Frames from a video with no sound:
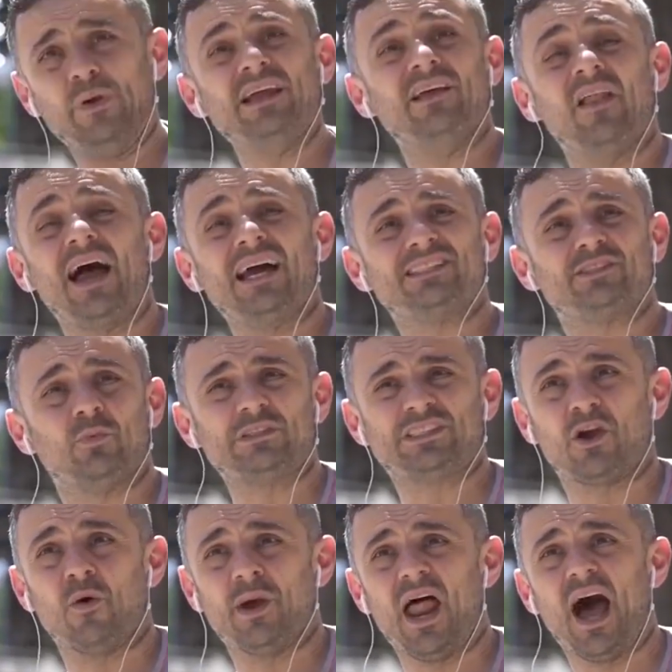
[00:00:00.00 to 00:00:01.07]
I
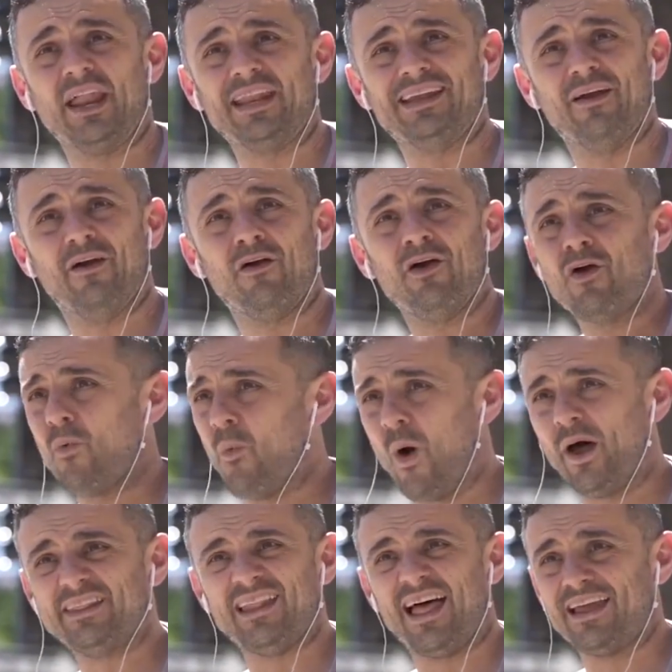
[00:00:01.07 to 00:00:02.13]
realize what's going on here.
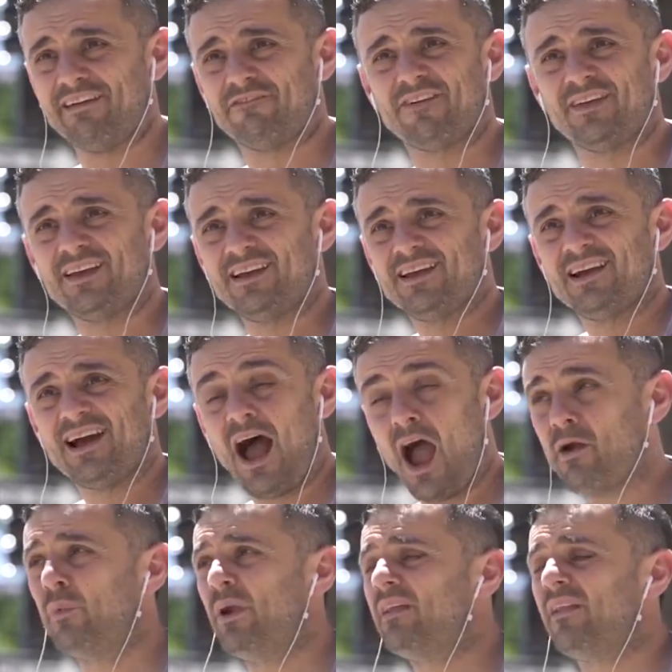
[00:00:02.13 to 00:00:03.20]
One life.
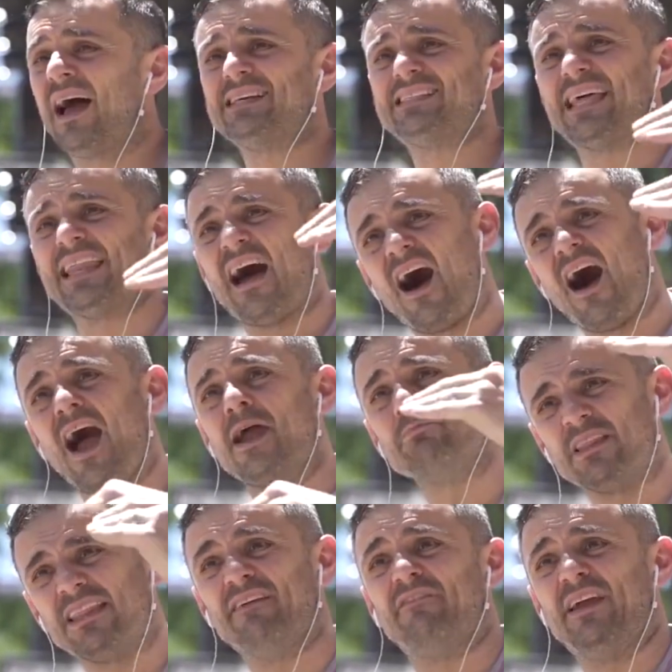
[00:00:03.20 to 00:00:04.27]
I realize that
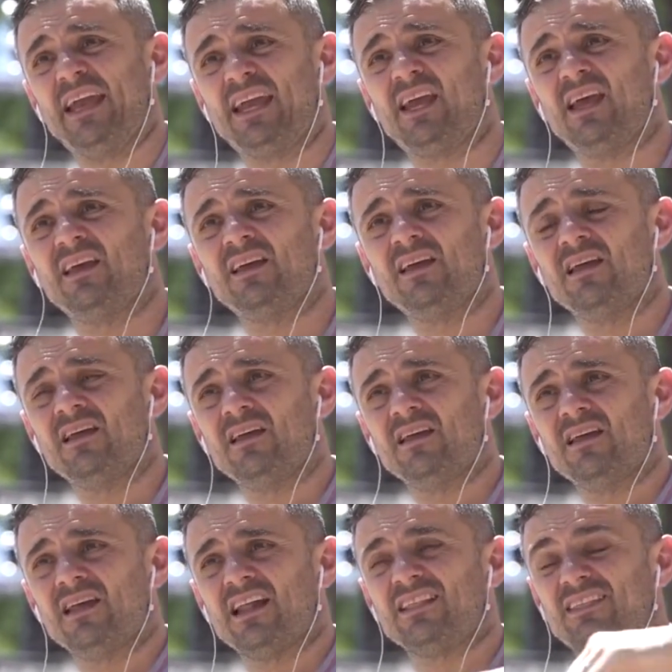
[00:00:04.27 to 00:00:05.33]
I'm living
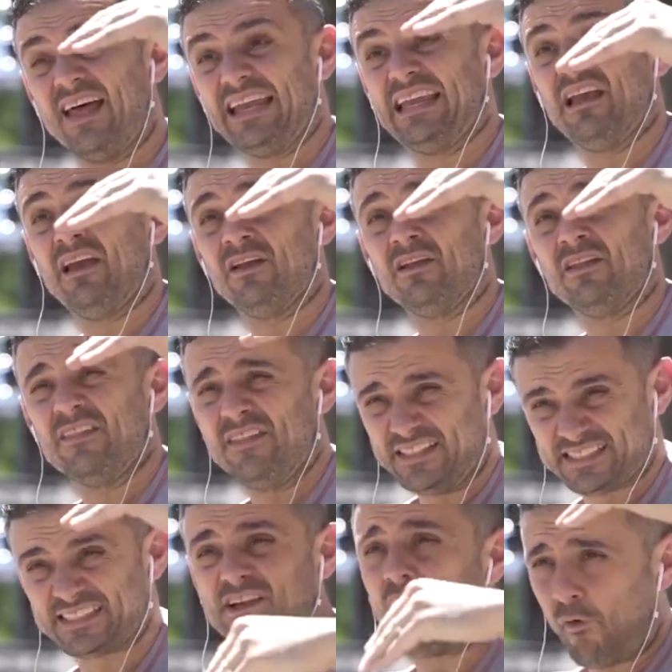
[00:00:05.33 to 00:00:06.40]
like
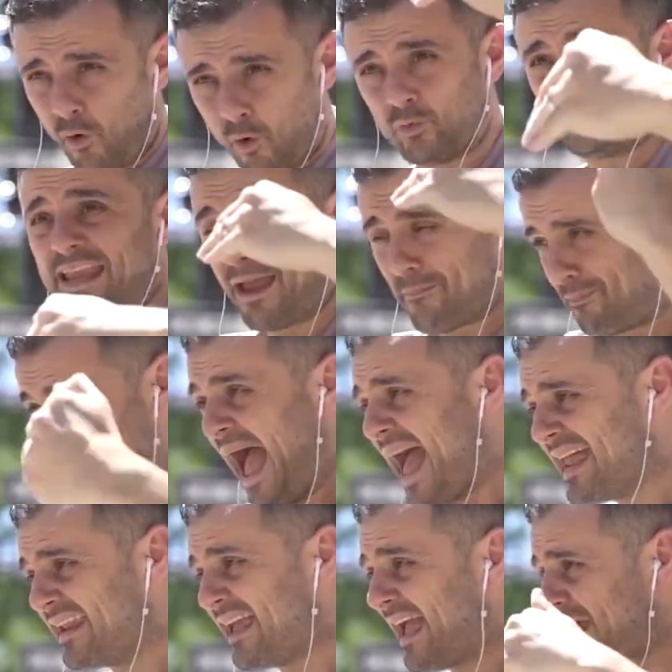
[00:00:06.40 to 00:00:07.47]
this is our only
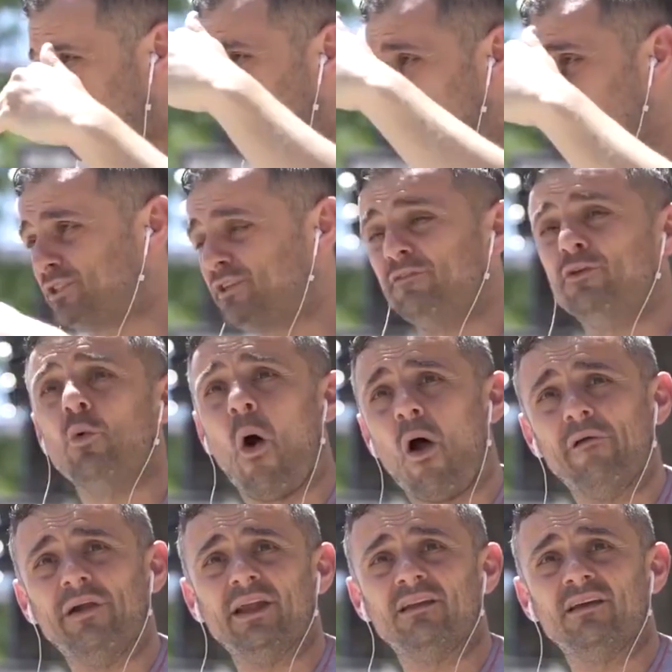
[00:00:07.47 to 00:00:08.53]
at bat and most of
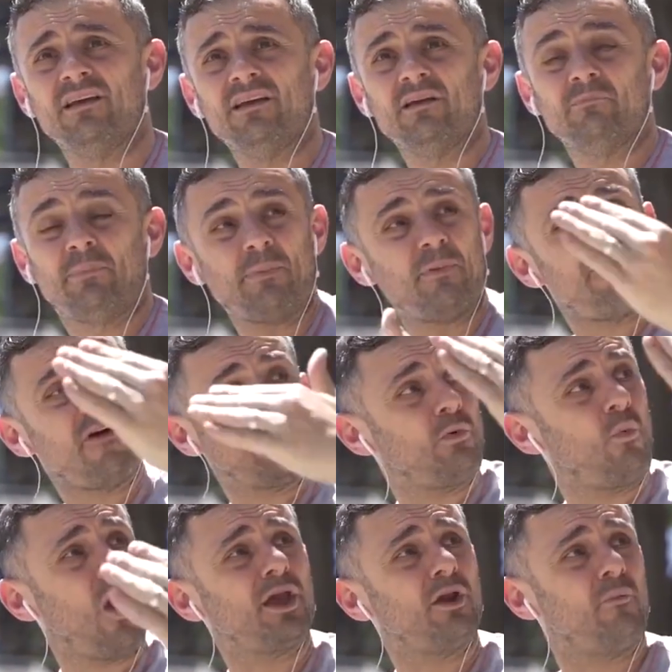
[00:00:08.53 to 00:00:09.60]
you aren't. People
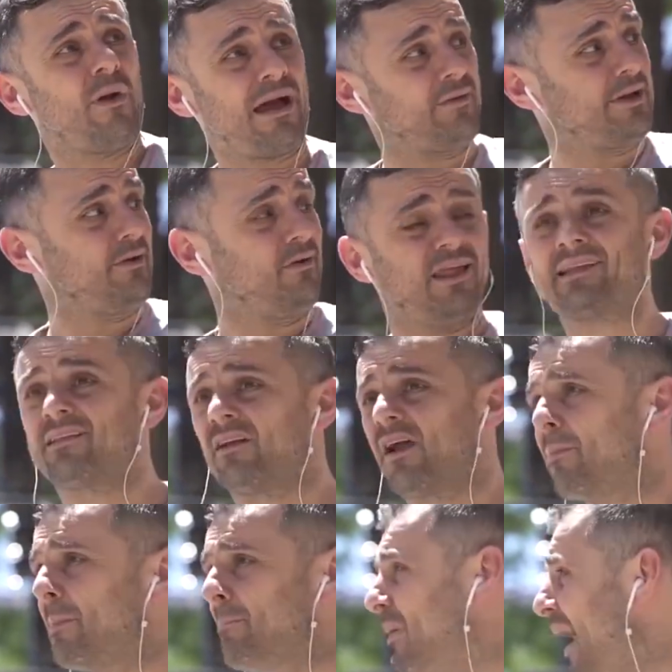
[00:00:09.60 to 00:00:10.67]
fucking walking around here
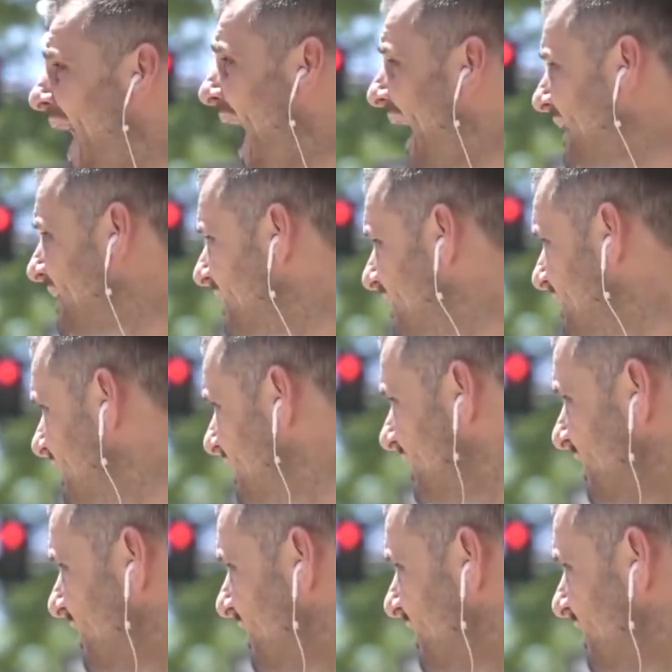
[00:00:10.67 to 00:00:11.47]
like they're coming back.